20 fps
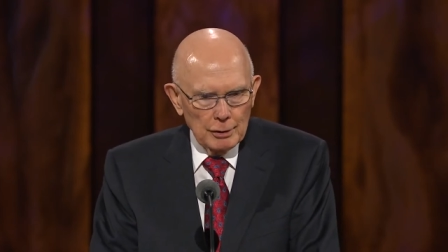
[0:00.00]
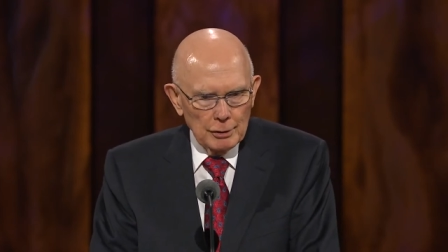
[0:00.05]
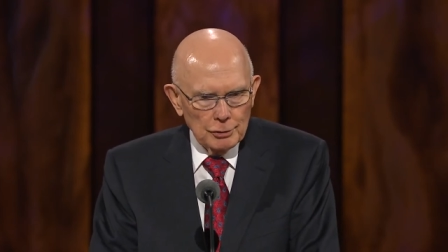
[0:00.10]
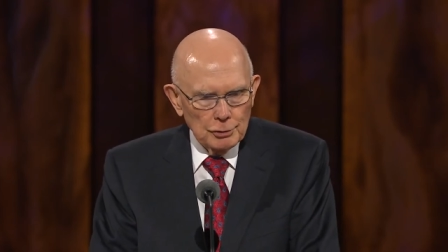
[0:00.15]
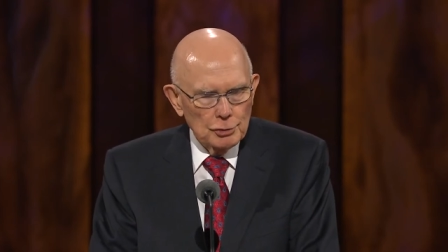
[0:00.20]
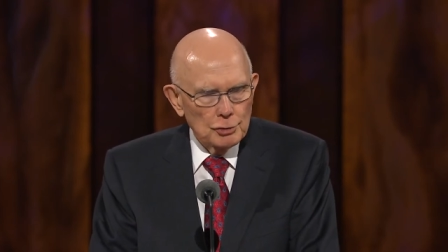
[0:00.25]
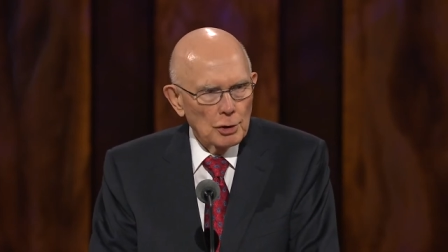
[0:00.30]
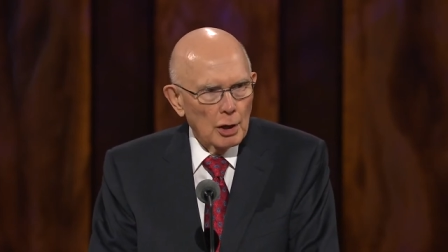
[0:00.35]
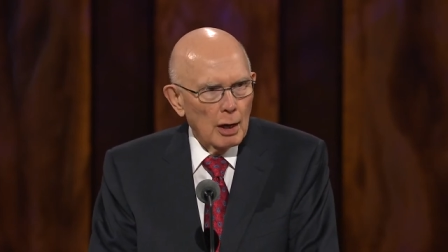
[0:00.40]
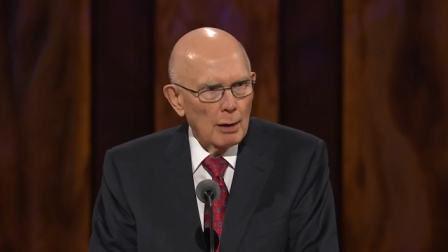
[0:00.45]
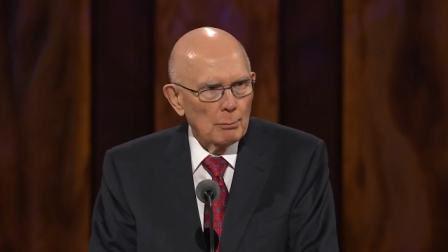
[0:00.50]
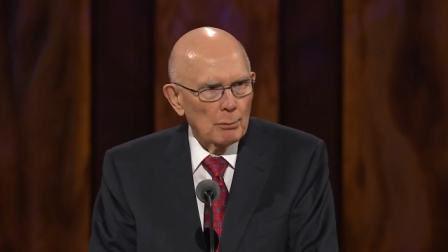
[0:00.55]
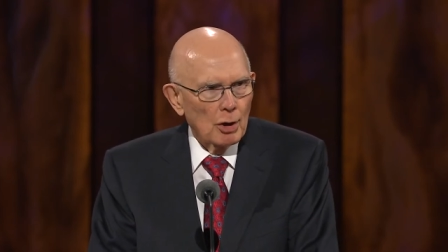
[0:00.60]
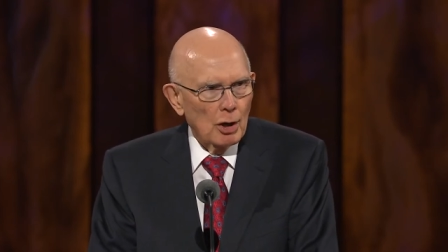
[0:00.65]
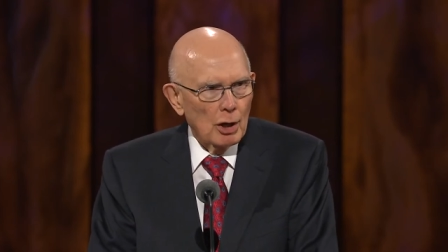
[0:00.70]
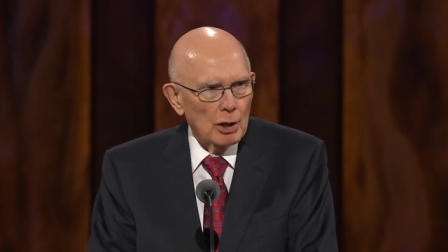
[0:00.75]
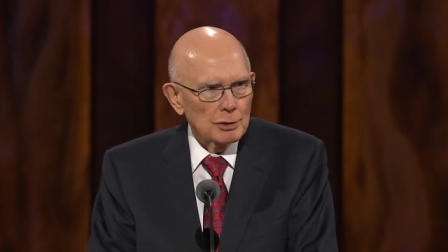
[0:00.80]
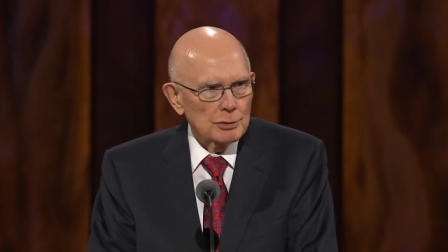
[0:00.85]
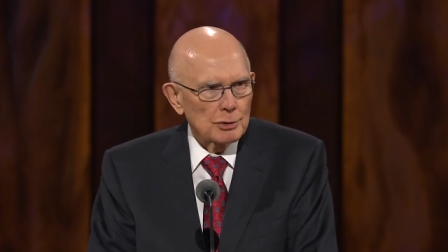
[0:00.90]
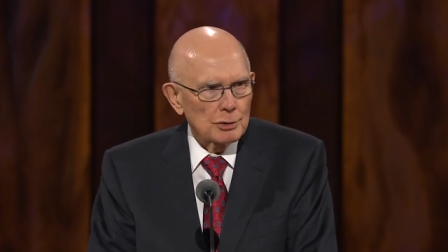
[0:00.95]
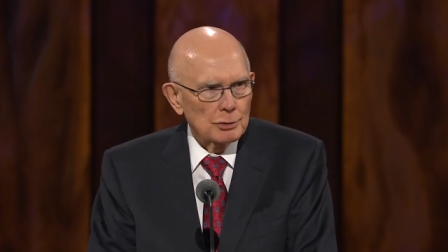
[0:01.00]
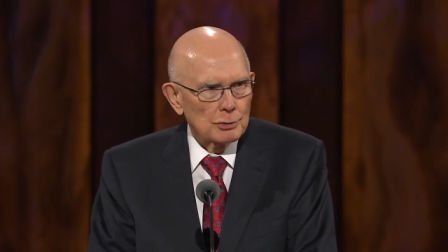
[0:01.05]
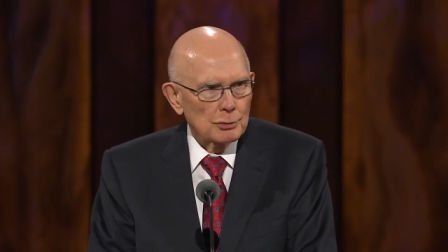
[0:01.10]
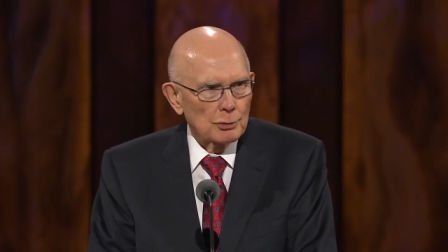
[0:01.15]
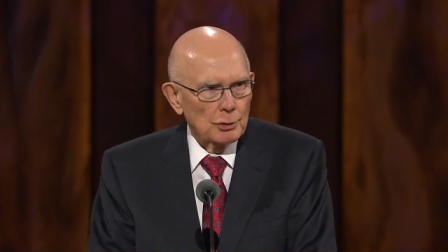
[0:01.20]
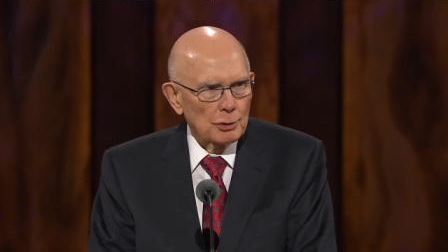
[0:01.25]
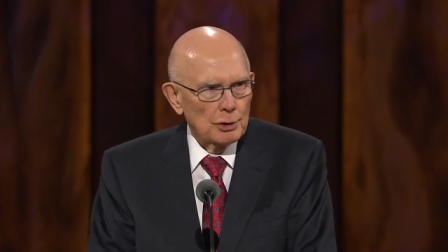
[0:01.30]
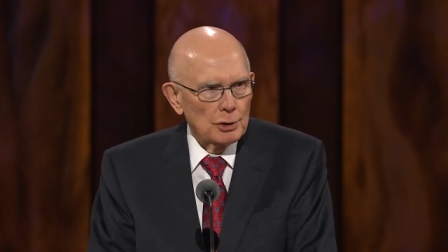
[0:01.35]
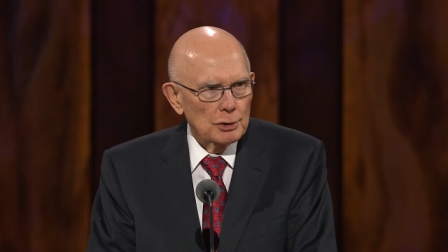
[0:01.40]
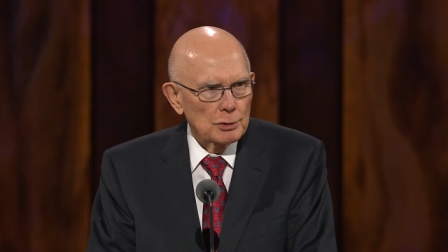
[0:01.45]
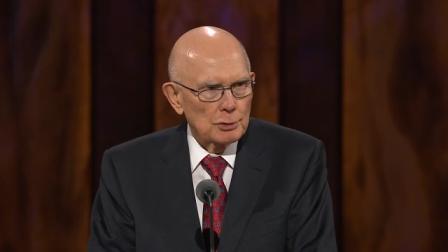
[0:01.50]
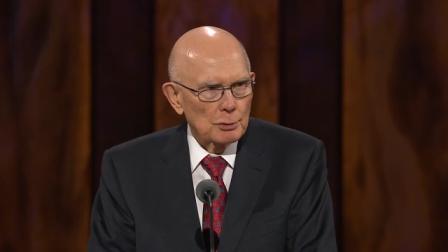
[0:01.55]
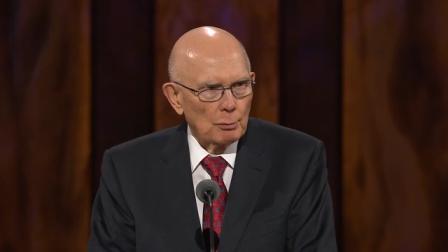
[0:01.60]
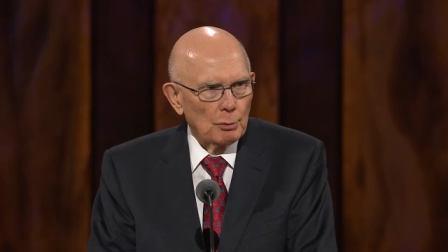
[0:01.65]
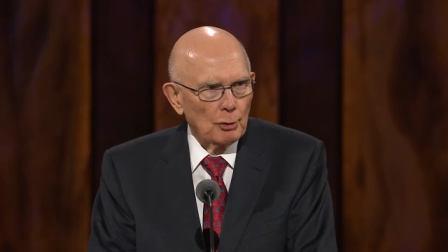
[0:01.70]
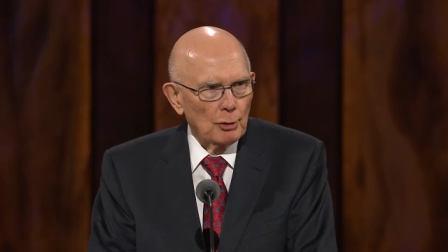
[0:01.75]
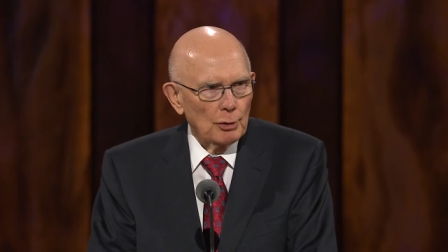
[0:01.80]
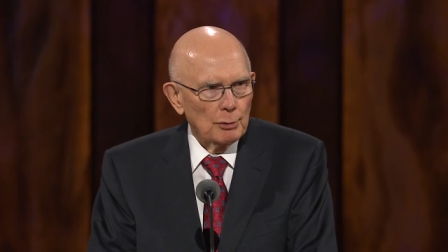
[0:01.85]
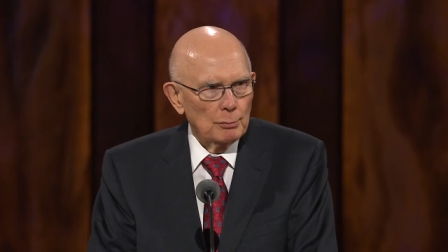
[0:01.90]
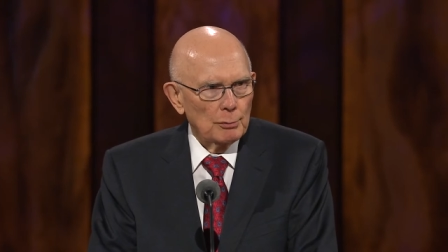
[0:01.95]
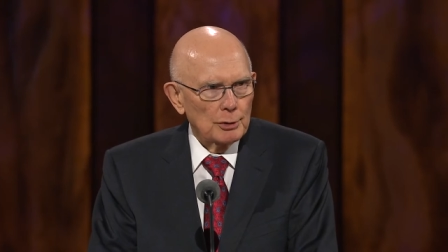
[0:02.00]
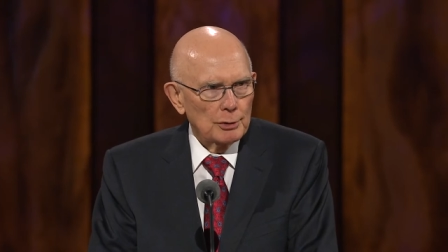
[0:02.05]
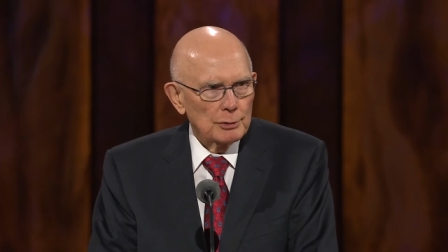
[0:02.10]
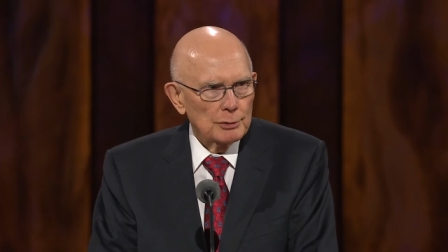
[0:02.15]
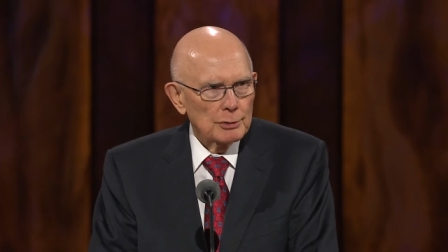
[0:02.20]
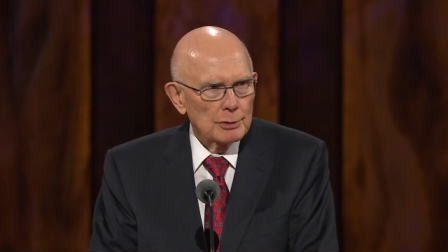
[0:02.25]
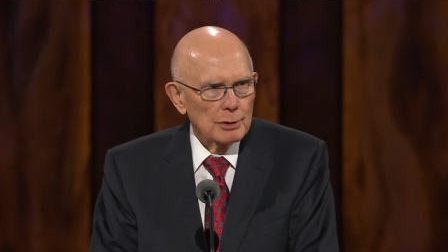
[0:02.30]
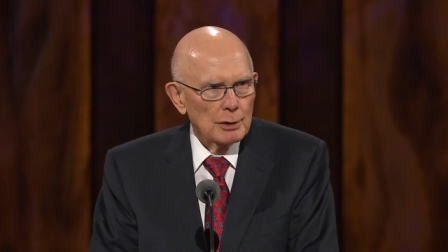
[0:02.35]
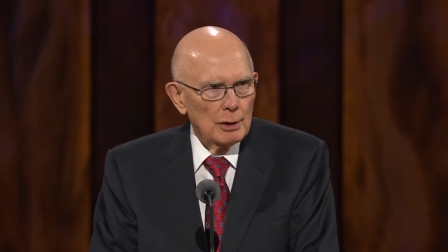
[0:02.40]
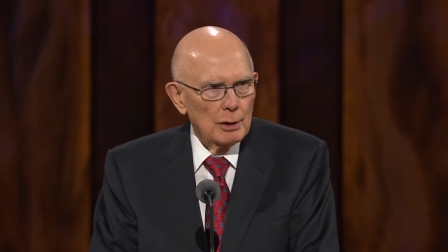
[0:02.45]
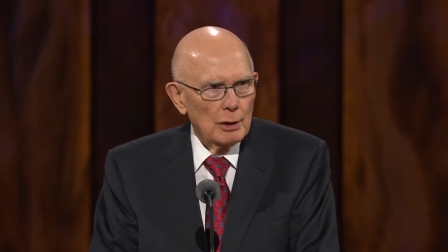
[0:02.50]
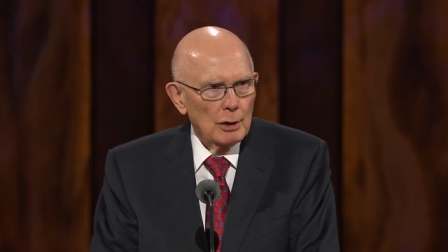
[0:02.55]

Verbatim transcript: job losses or disappointments,